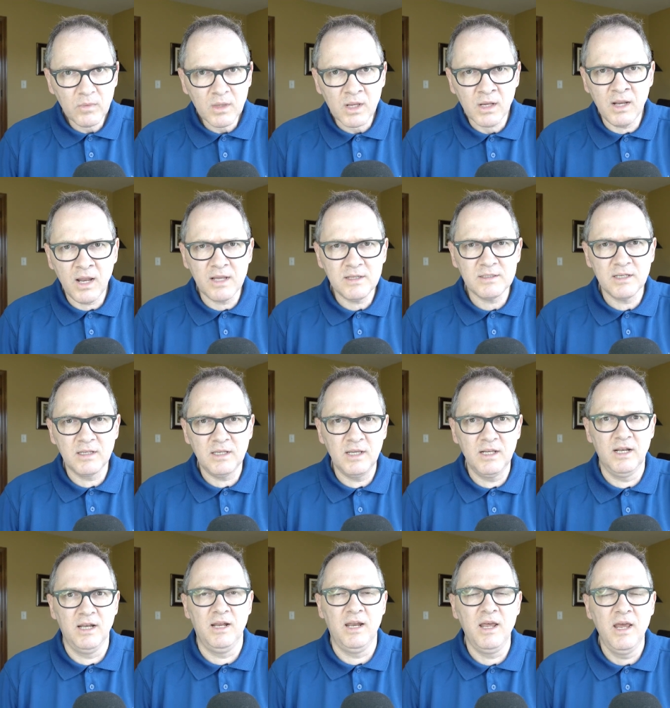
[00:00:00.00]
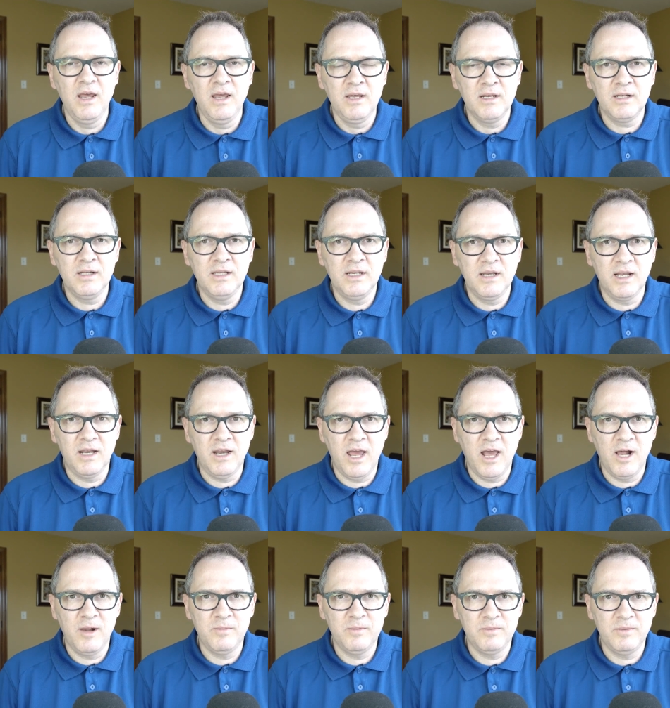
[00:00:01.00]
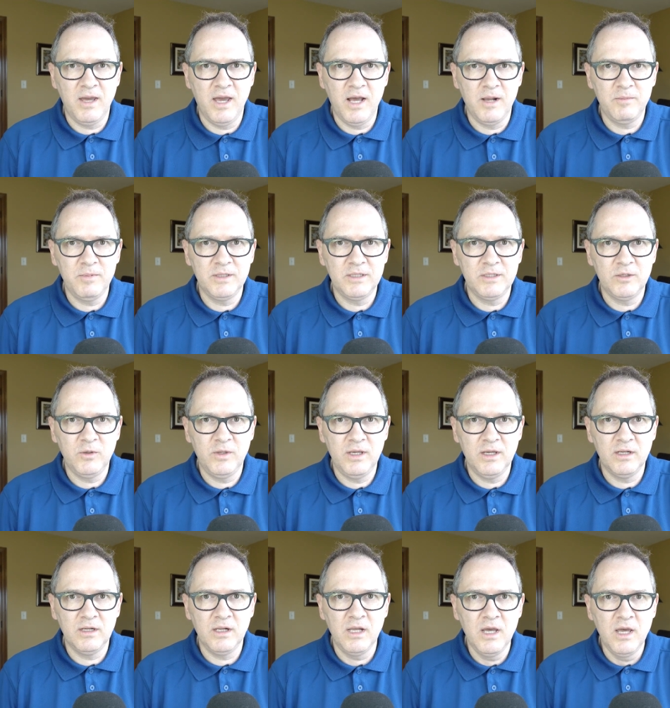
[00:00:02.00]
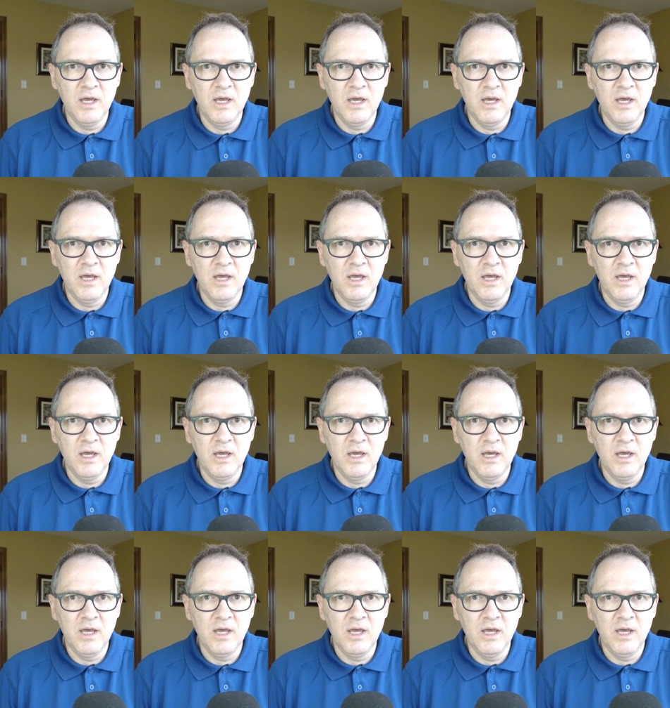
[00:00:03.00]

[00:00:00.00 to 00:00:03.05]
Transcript: nice and clean and help it to heal.